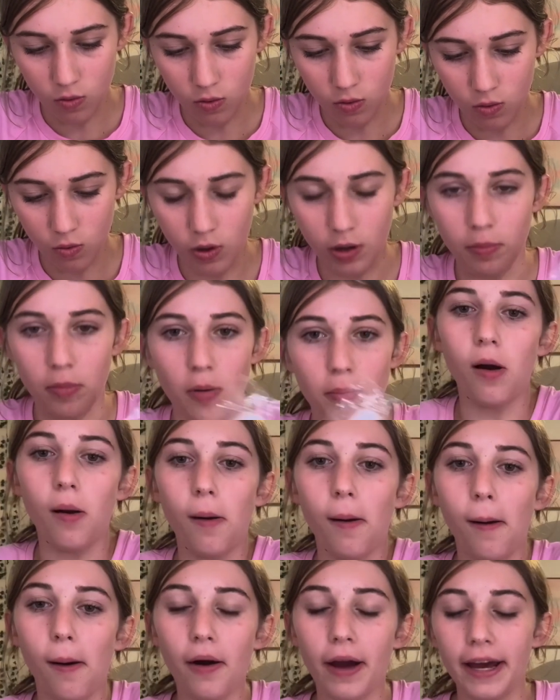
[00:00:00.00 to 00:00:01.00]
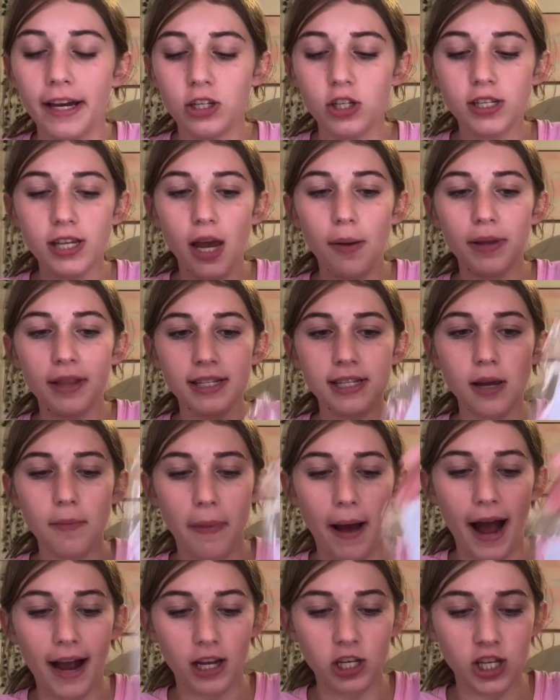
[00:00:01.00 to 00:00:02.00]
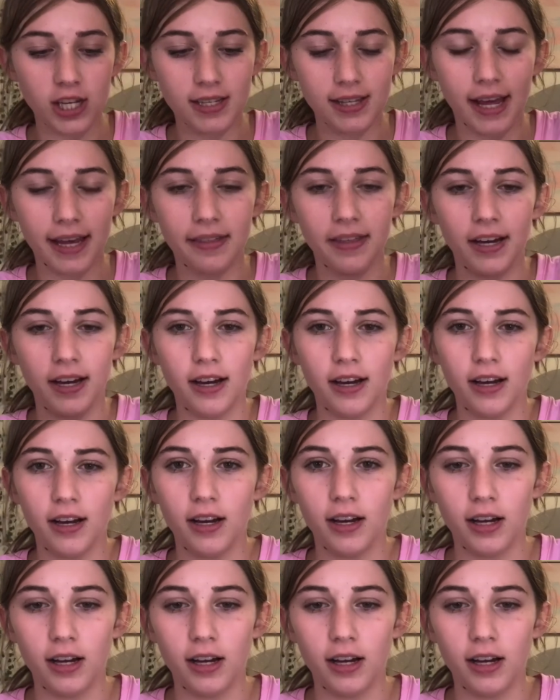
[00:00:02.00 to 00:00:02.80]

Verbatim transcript: one moment. Okay, it just came in the same package as like the